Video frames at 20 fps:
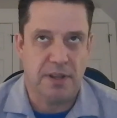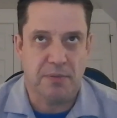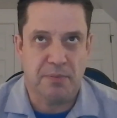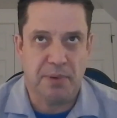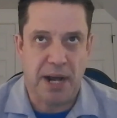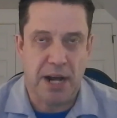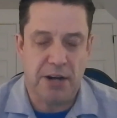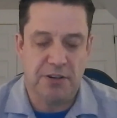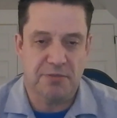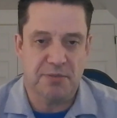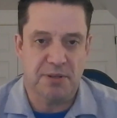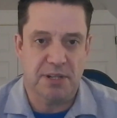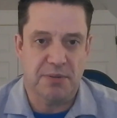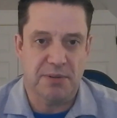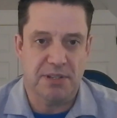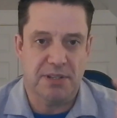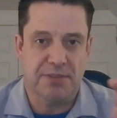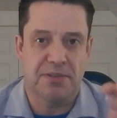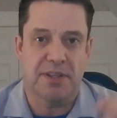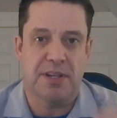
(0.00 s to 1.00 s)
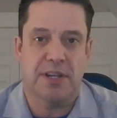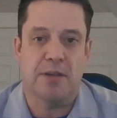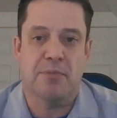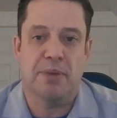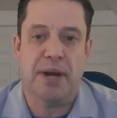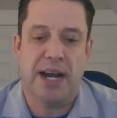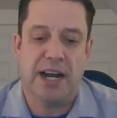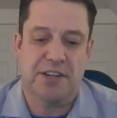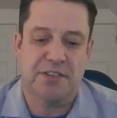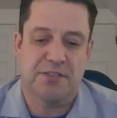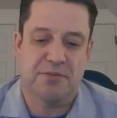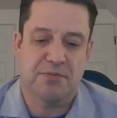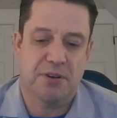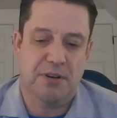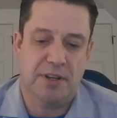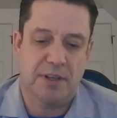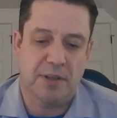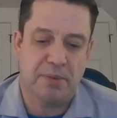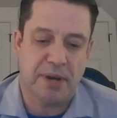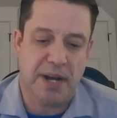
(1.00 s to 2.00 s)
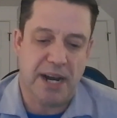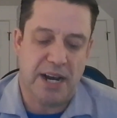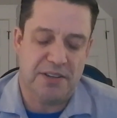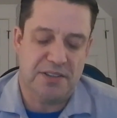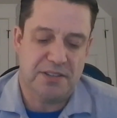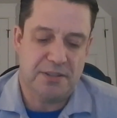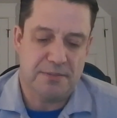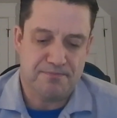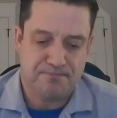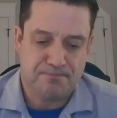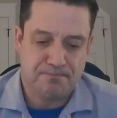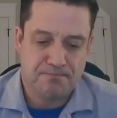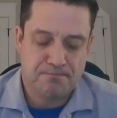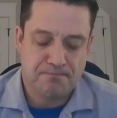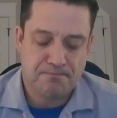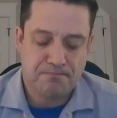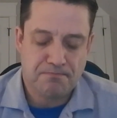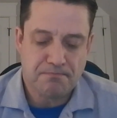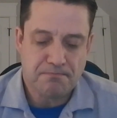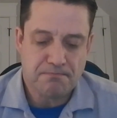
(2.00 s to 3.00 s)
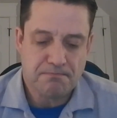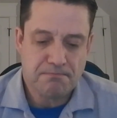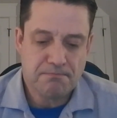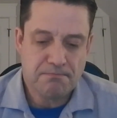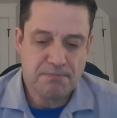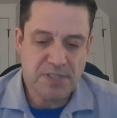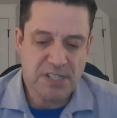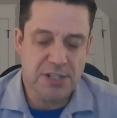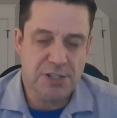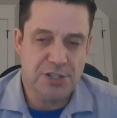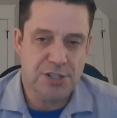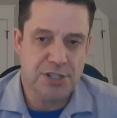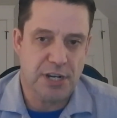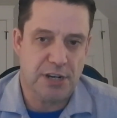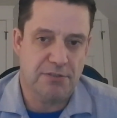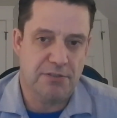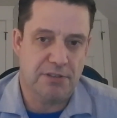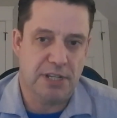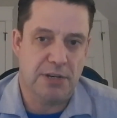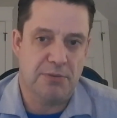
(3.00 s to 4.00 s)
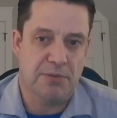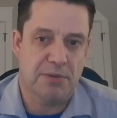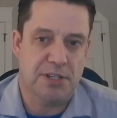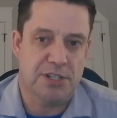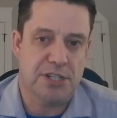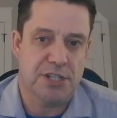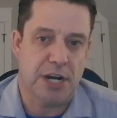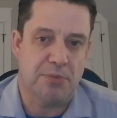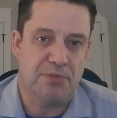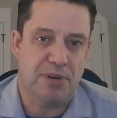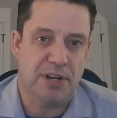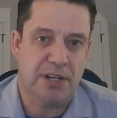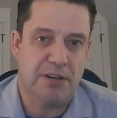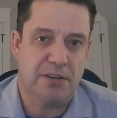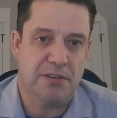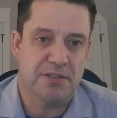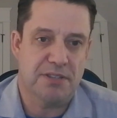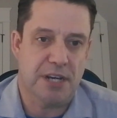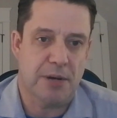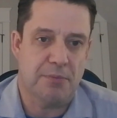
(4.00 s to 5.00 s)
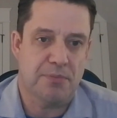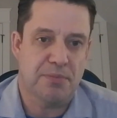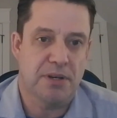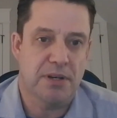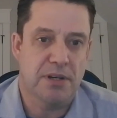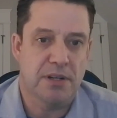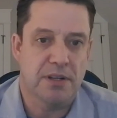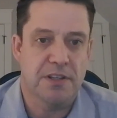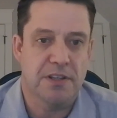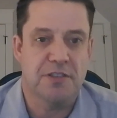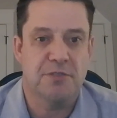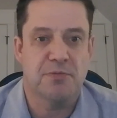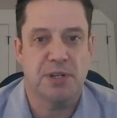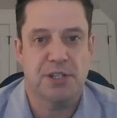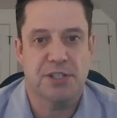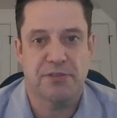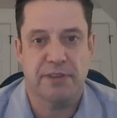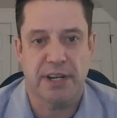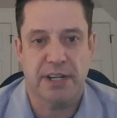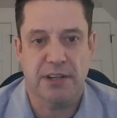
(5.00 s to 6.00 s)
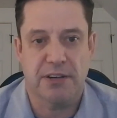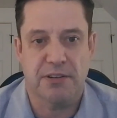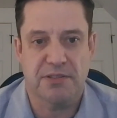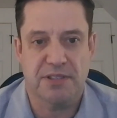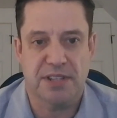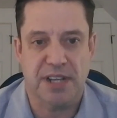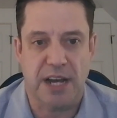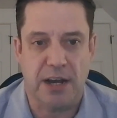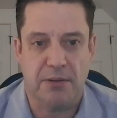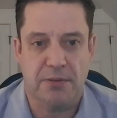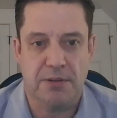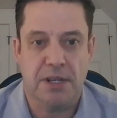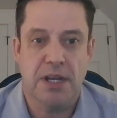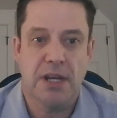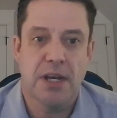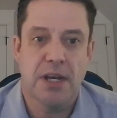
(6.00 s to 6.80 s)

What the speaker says: The pattern's been a little bit different than in the past, where in the past, generally when the shop rate goes up, the switch rate goes down.